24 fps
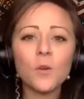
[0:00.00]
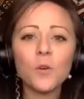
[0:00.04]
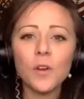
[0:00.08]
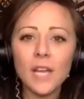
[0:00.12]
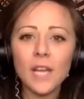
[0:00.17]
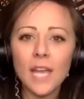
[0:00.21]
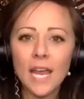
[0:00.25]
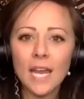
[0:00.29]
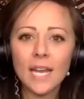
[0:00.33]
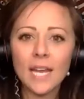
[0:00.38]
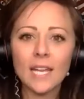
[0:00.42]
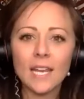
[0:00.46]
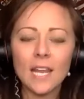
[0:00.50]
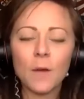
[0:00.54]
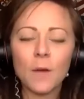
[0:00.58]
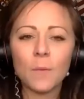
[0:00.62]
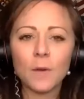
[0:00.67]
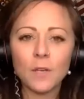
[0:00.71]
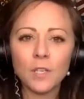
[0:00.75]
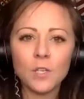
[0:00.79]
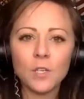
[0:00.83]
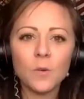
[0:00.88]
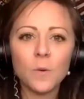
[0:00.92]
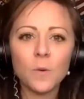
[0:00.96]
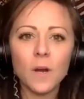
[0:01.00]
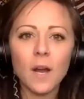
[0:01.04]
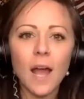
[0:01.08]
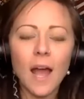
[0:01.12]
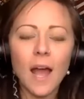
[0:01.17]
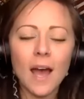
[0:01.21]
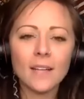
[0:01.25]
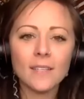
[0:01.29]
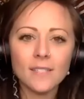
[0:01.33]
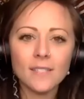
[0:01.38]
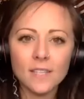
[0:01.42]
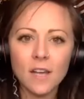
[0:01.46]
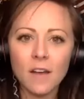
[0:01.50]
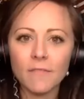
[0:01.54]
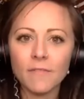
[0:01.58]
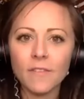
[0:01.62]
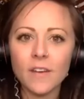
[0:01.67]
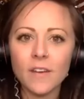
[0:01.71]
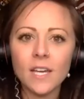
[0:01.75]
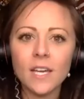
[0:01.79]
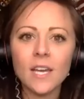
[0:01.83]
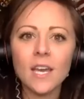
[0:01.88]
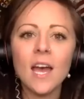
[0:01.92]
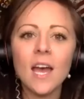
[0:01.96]
you created yeah. it when you were at
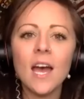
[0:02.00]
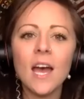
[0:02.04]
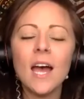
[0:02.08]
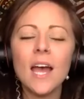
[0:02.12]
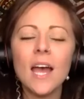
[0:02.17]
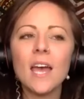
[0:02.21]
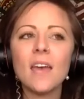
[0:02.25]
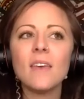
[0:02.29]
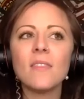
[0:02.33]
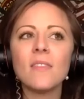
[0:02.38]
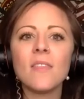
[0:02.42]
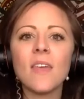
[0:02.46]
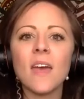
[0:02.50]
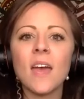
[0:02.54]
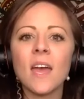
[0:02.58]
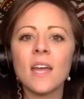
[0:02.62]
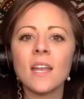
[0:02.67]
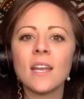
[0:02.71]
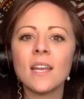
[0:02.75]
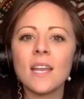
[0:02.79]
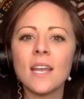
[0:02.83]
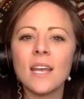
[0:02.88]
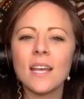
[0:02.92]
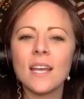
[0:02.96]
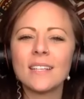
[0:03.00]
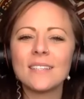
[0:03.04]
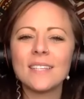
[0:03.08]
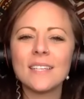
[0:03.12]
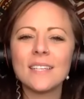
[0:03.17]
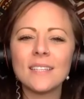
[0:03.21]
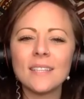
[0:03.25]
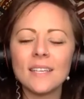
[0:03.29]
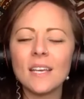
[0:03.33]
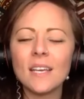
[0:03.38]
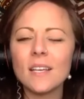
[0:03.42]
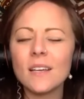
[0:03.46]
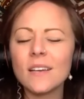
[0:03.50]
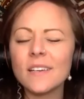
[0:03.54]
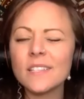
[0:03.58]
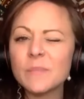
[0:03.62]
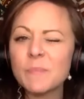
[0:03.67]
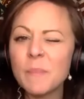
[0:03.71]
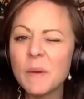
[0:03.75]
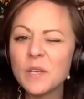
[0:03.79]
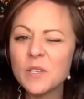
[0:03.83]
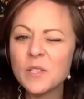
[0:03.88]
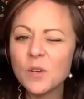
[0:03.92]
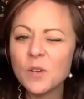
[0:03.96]
Suffolk, and then did the
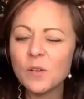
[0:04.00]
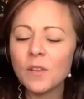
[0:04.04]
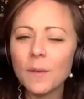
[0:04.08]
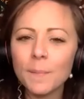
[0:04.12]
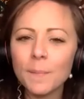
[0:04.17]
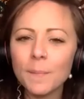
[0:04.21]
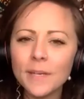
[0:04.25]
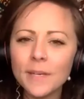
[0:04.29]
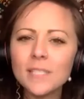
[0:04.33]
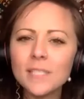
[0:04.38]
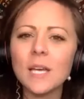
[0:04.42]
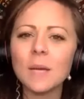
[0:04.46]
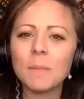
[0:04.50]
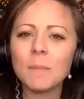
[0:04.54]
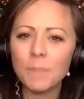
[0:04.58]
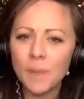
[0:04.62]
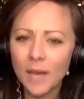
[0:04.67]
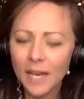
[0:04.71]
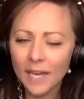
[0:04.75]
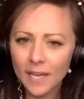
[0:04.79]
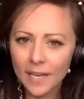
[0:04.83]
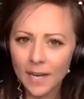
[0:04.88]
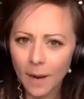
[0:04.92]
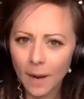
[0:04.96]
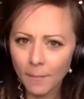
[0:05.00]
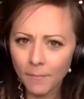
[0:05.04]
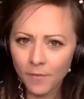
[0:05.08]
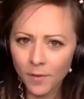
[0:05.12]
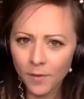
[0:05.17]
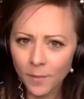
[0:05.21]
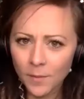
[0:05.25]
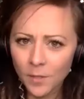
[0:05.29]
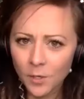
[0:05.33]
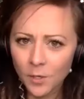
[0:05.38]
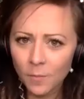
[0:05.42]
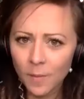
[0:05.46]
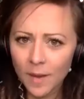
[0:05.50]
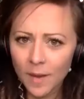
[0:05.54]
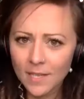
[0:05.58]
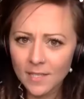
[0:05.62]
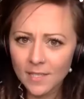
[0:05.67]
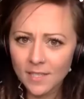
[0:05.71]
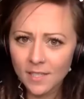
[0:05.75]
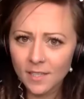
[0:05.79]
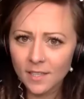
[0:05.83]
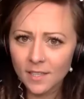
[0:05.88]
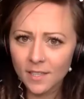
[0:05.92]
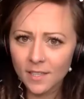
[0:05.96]
Special Olympics like pick it up from you
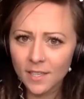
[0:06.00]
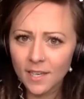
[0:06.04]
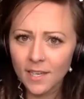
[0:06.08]
basically?